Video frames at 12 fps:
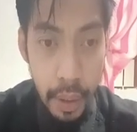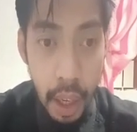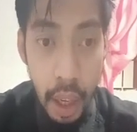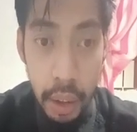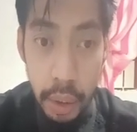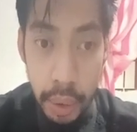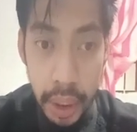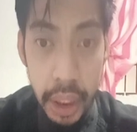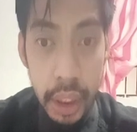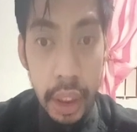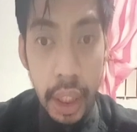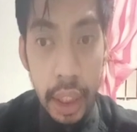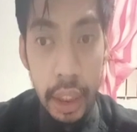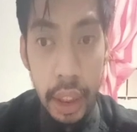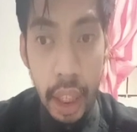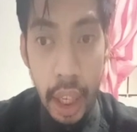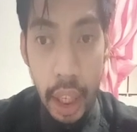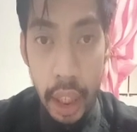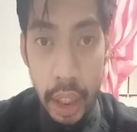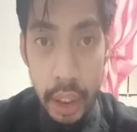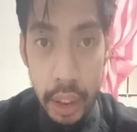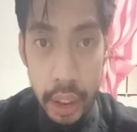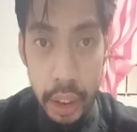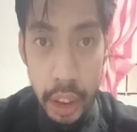agreed that uh,
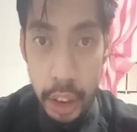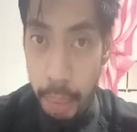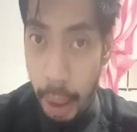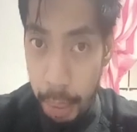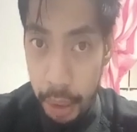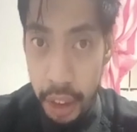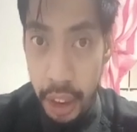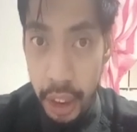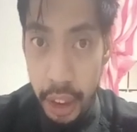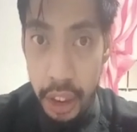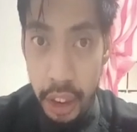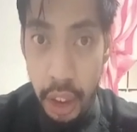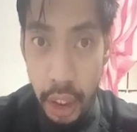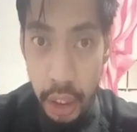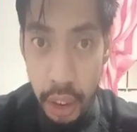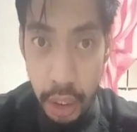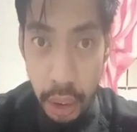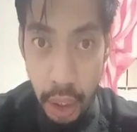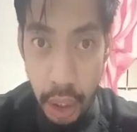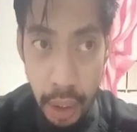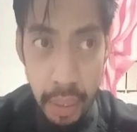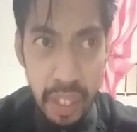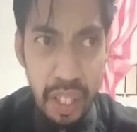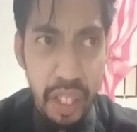this property is the the
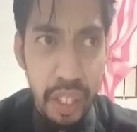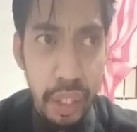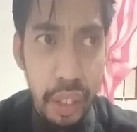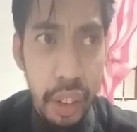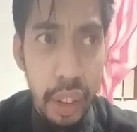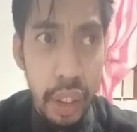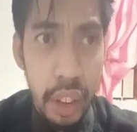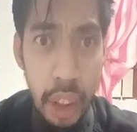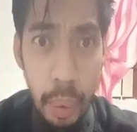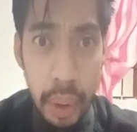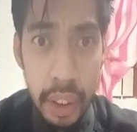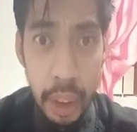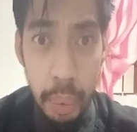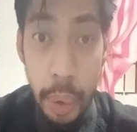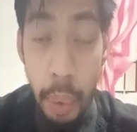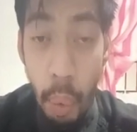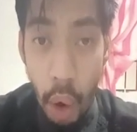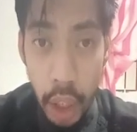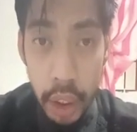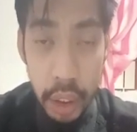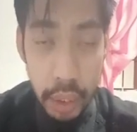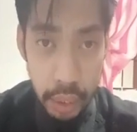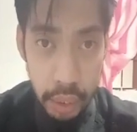the one that we want